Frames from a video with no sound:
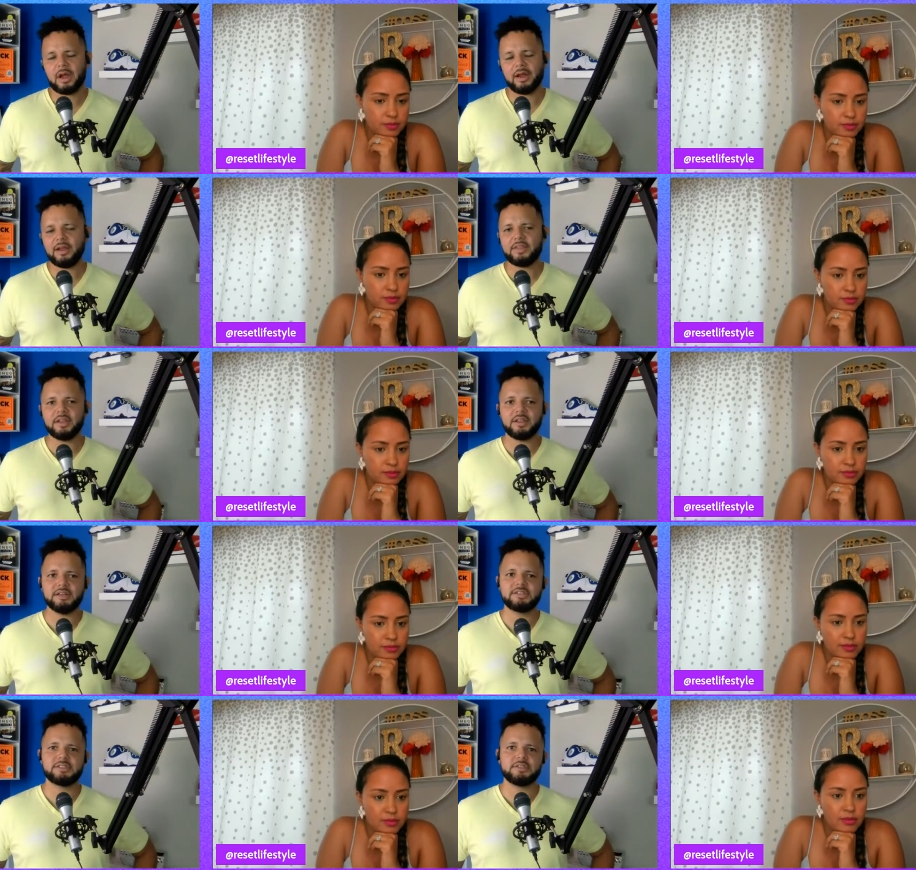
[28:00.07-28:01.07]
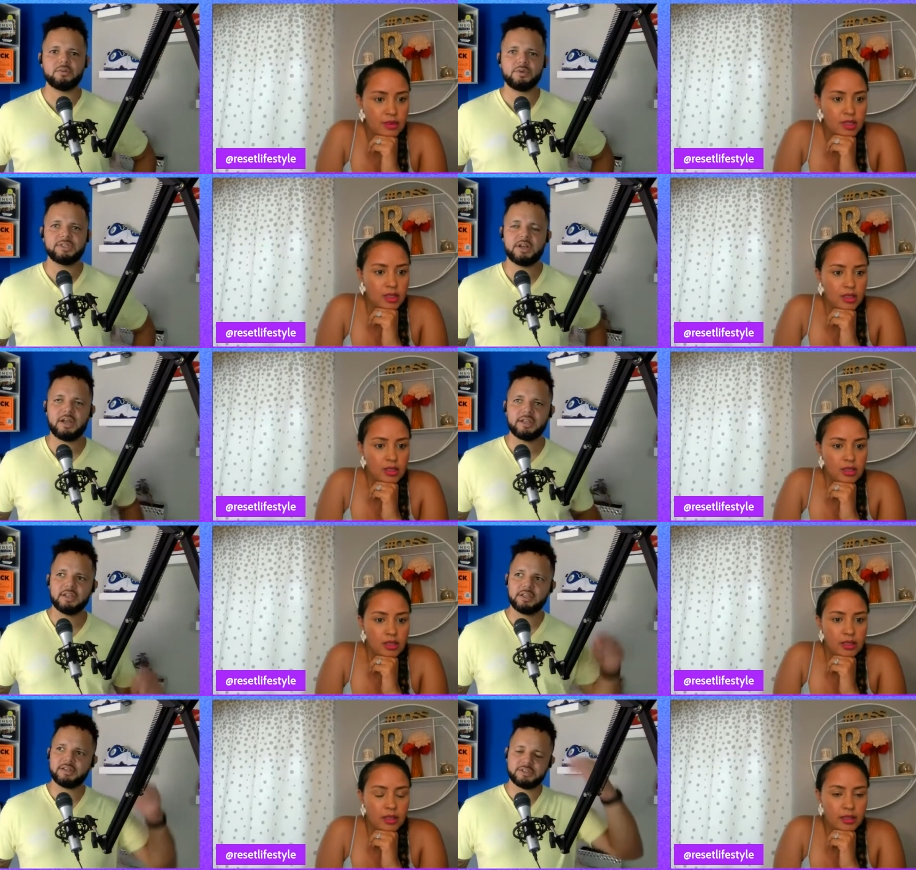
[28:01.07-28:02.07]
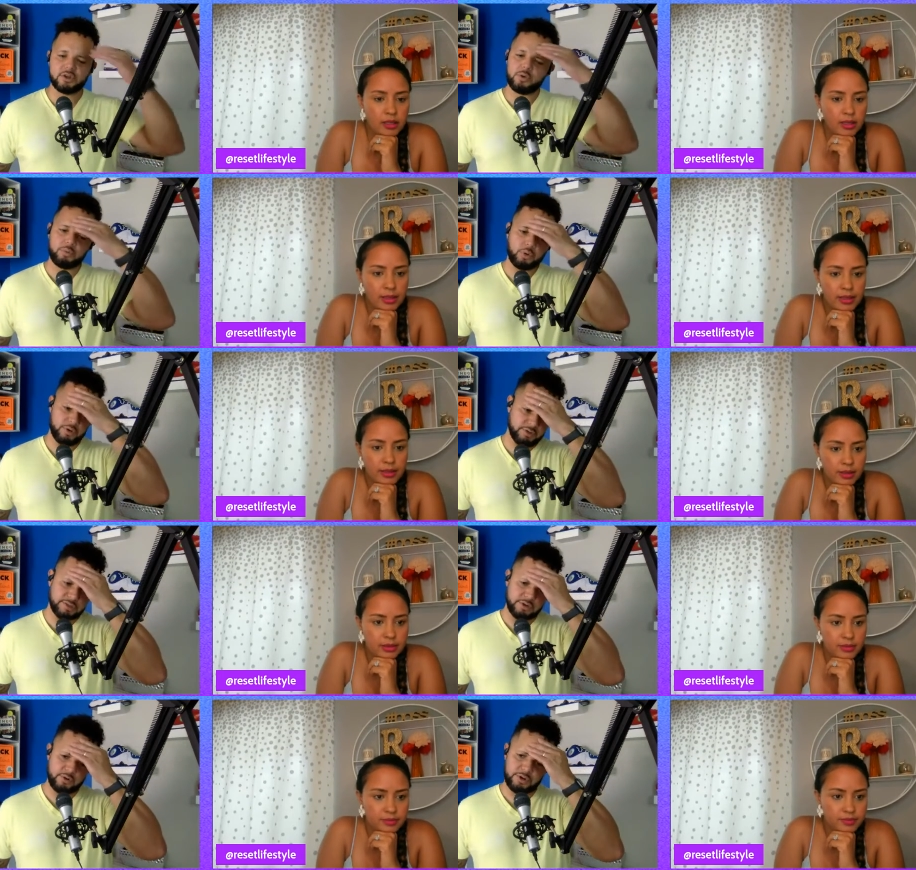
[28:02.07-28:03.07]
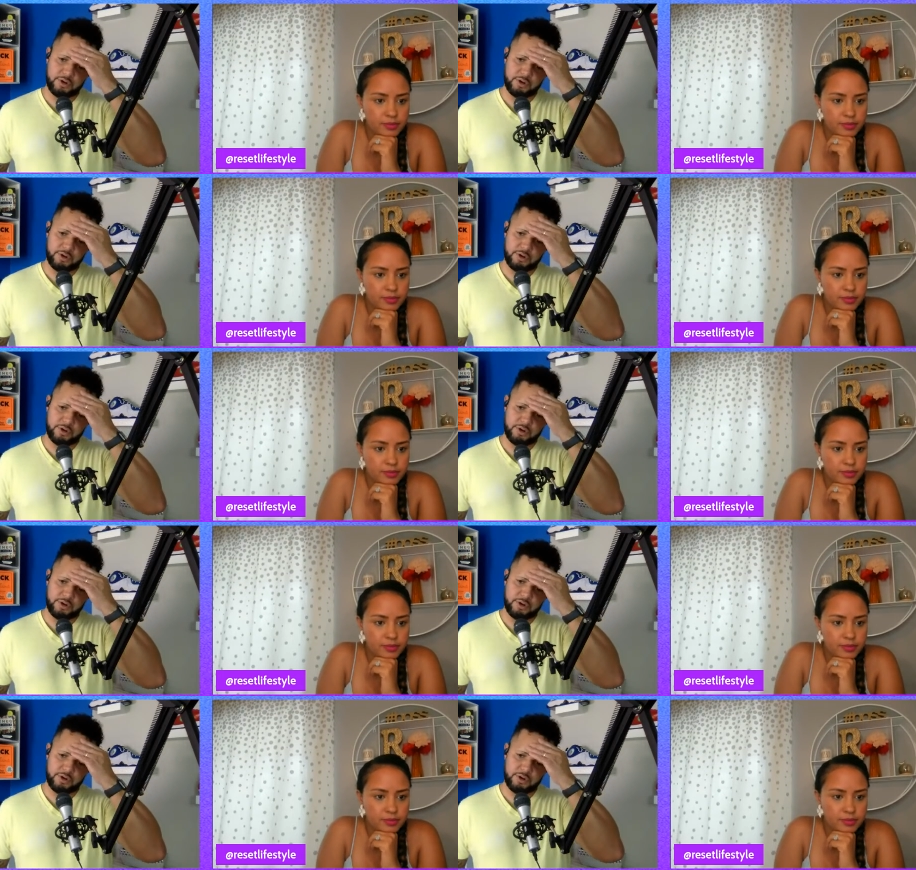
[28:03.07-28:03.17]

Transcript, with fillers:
Speaker 1: I, I think that's Wintana. I think that's so important too.